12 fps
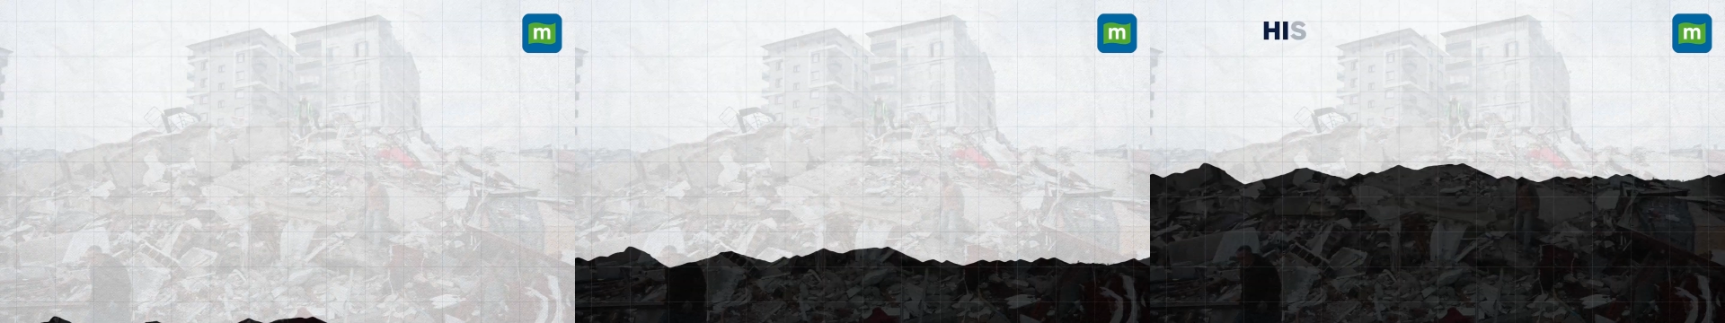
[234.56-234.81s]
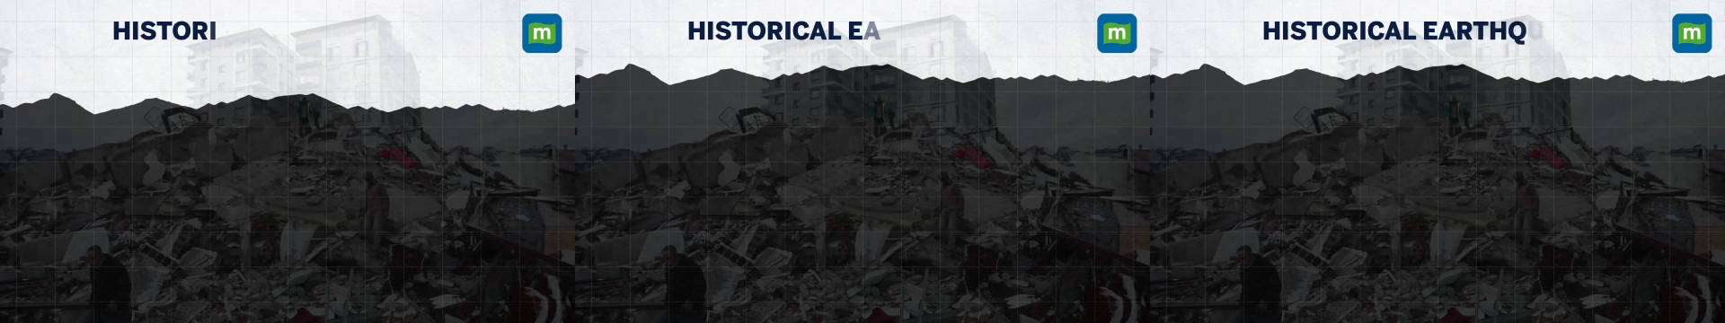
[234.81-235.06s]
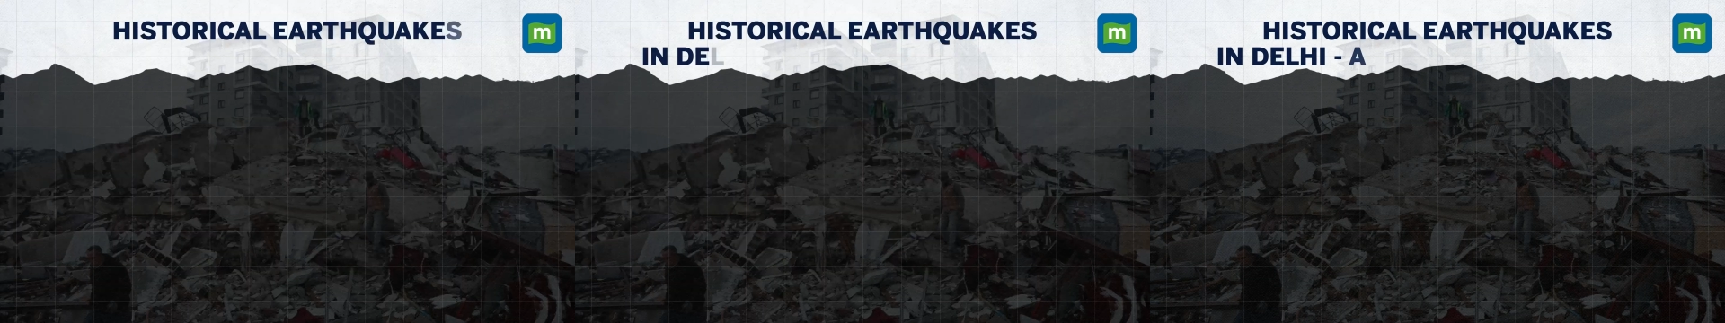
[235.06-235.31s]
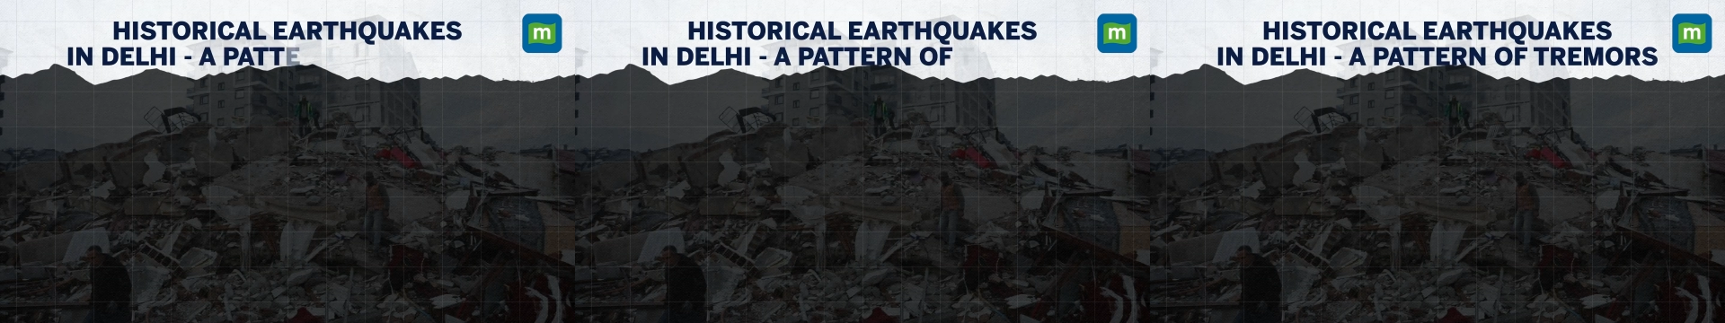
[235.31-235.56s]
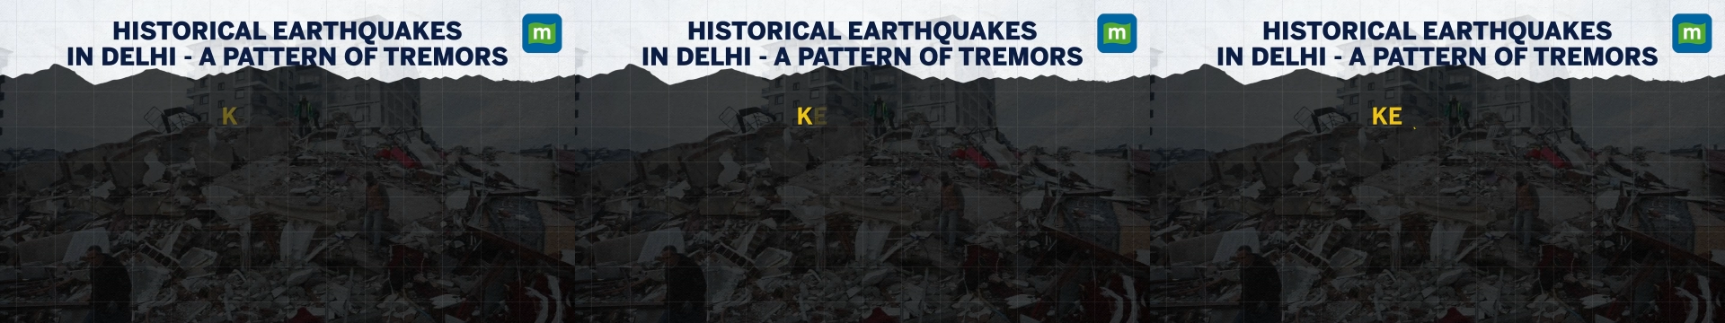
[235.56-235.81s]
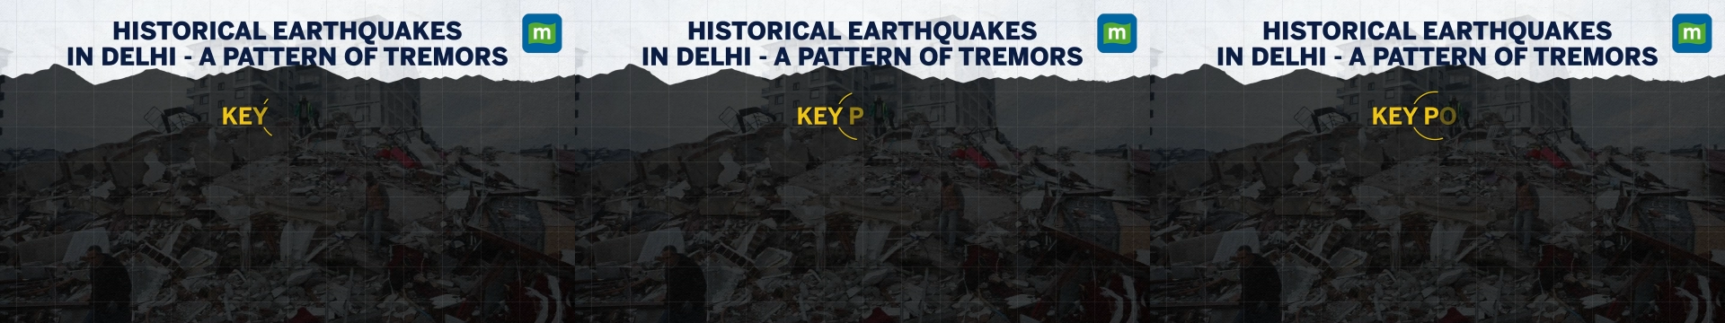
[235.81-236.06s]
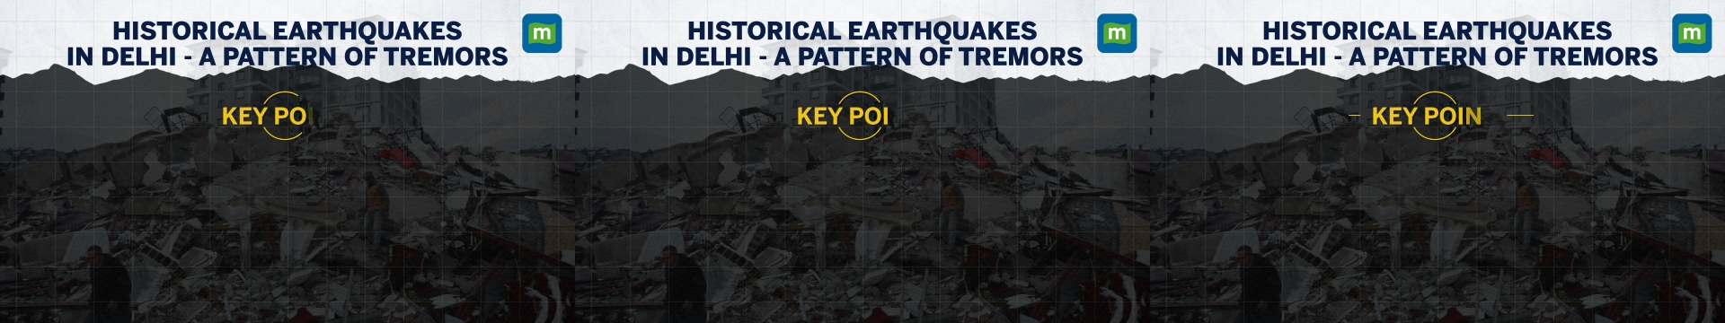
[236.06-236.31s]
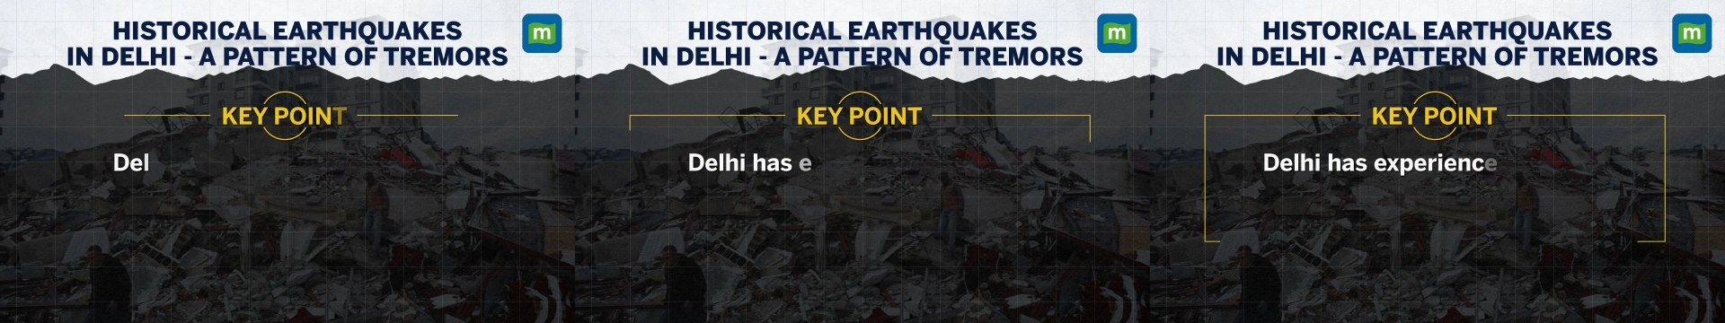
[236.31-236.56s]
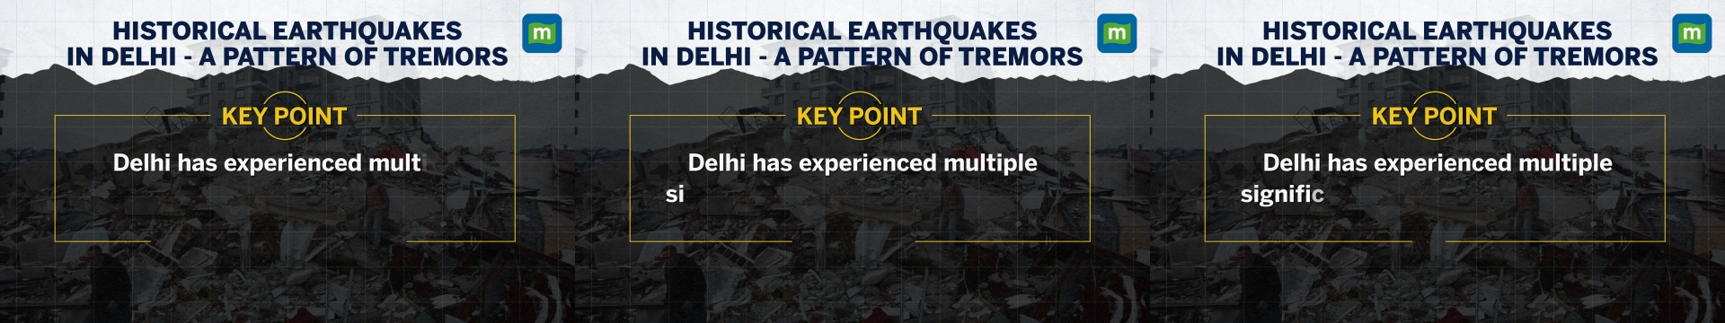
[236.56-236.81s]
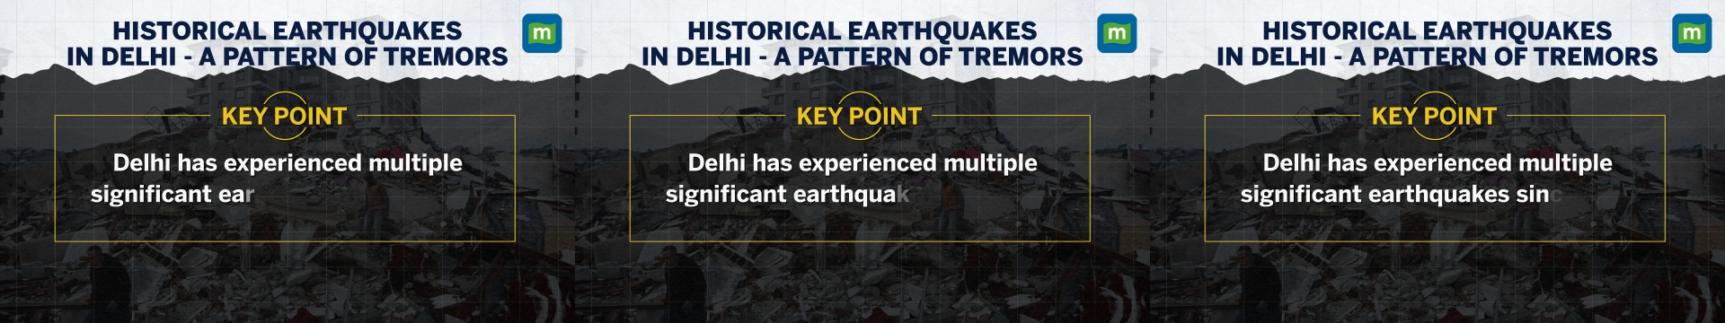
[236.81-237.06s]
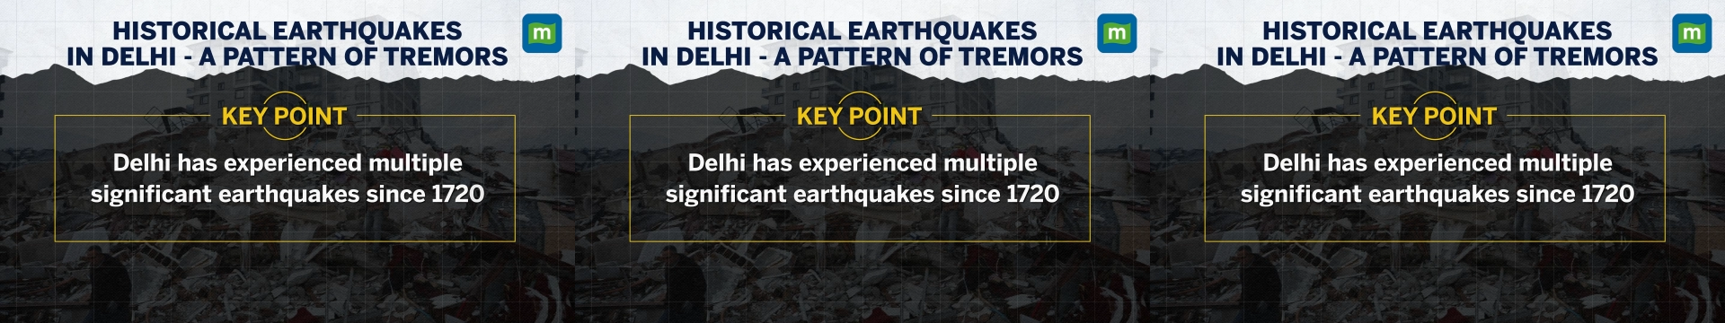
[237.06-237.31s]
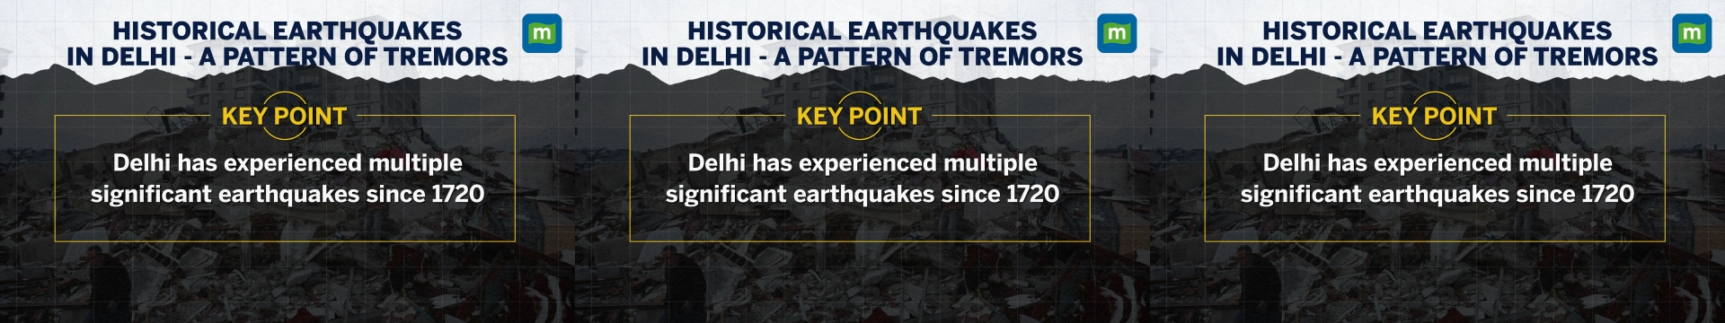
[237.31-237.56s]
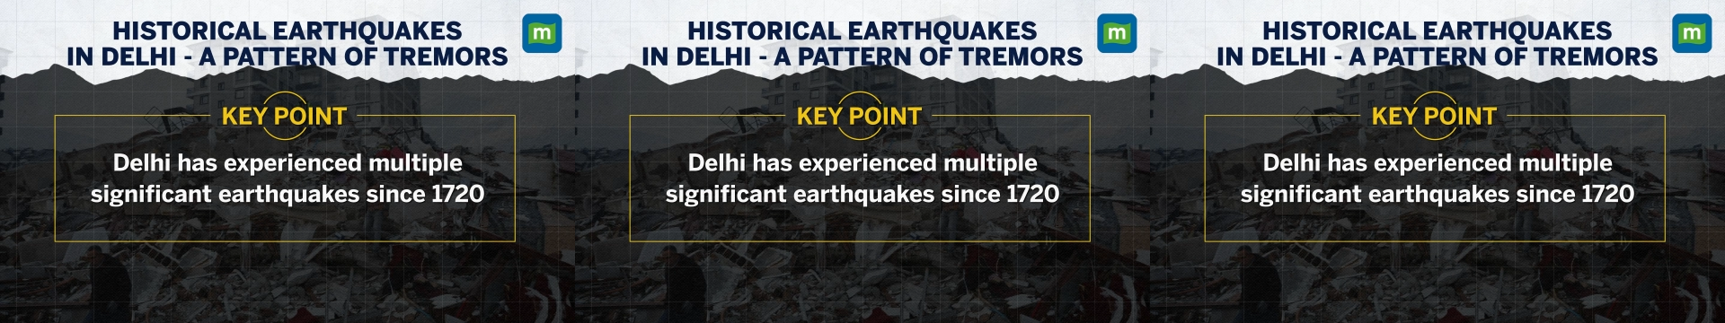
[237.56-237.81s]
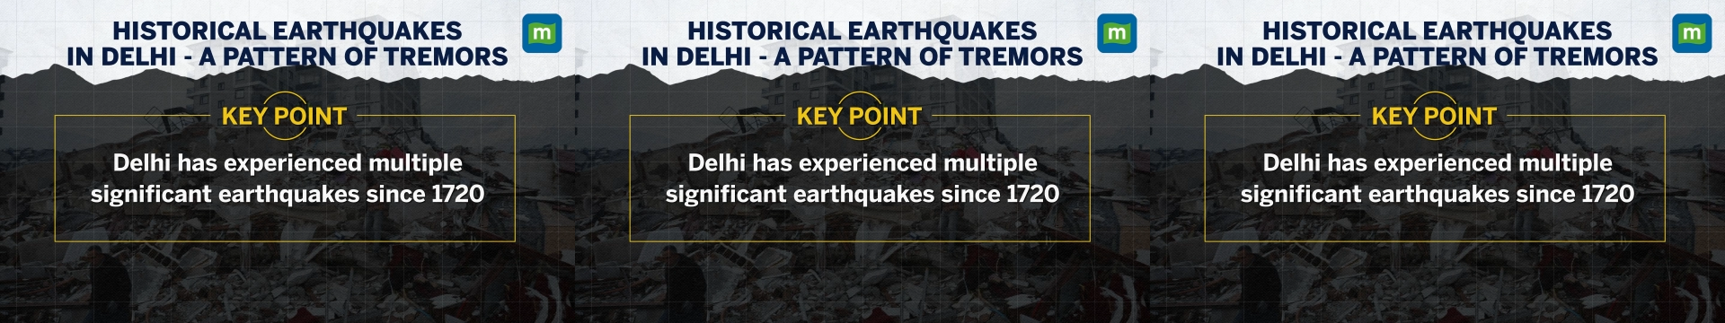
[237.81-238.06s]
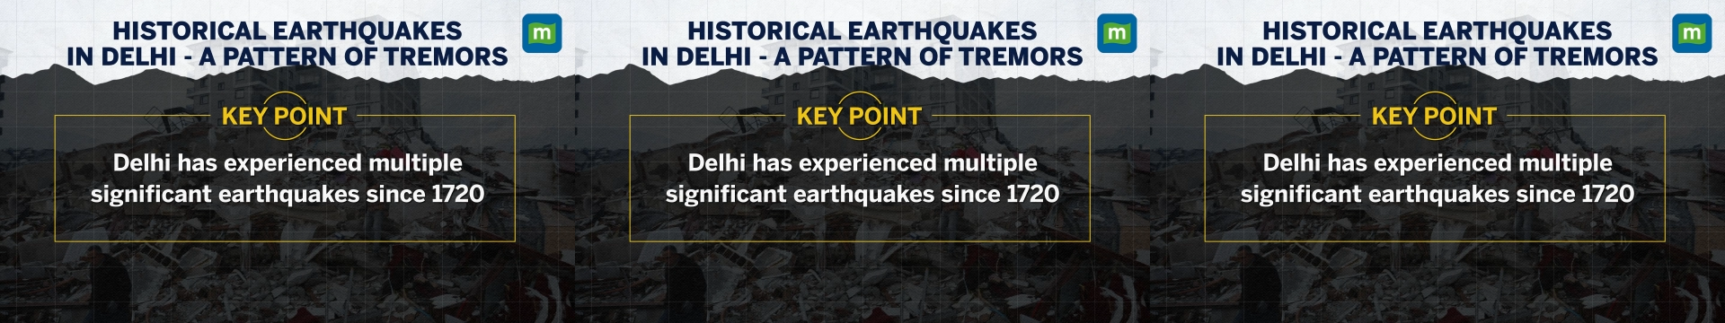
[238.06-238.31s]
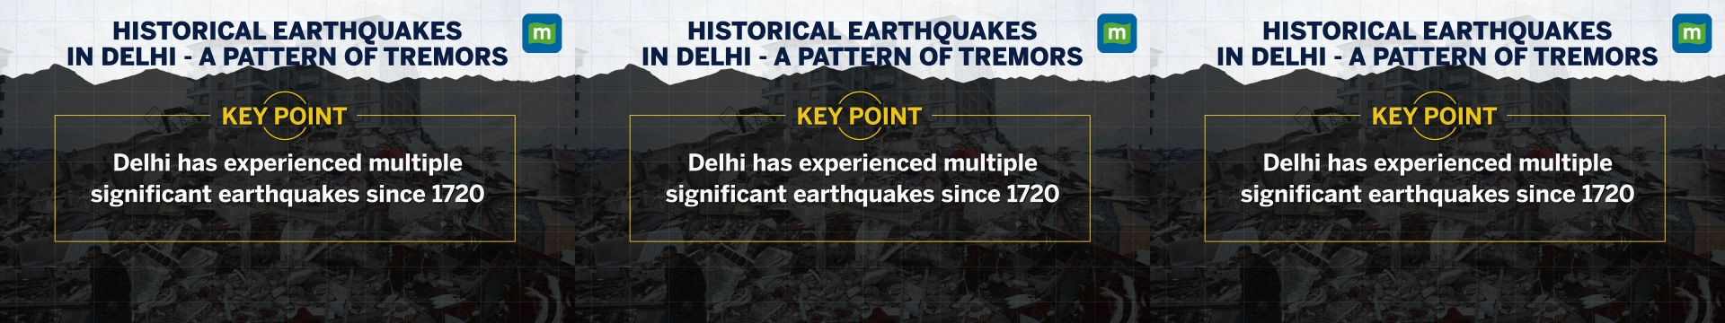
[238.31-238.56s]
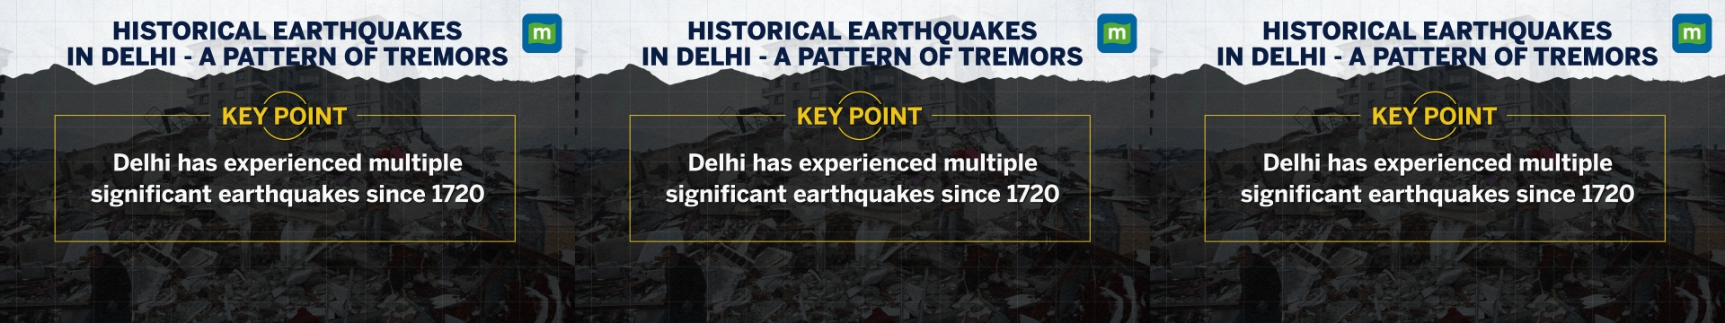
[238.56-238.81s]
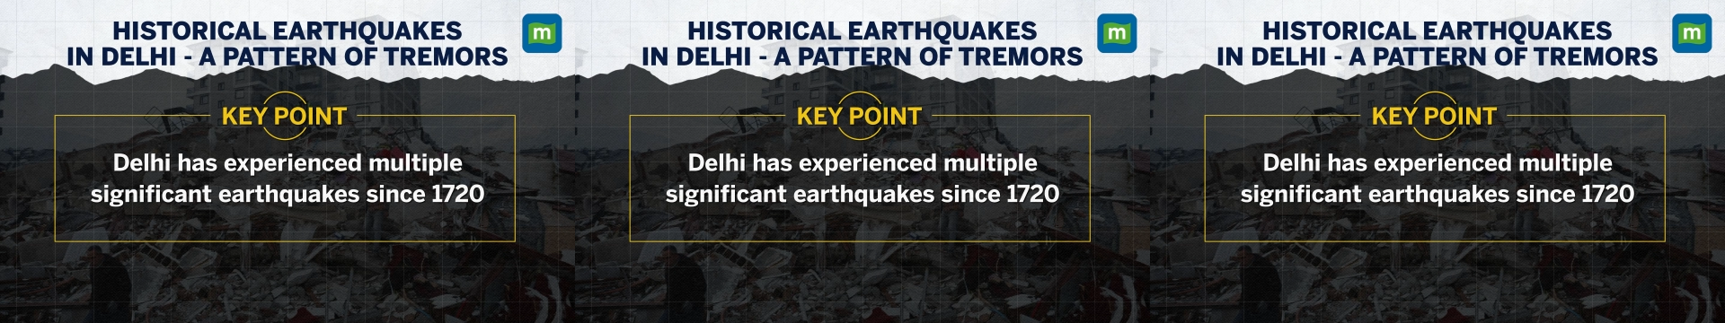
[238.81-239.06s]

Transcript: Nobody's mouth can be seen.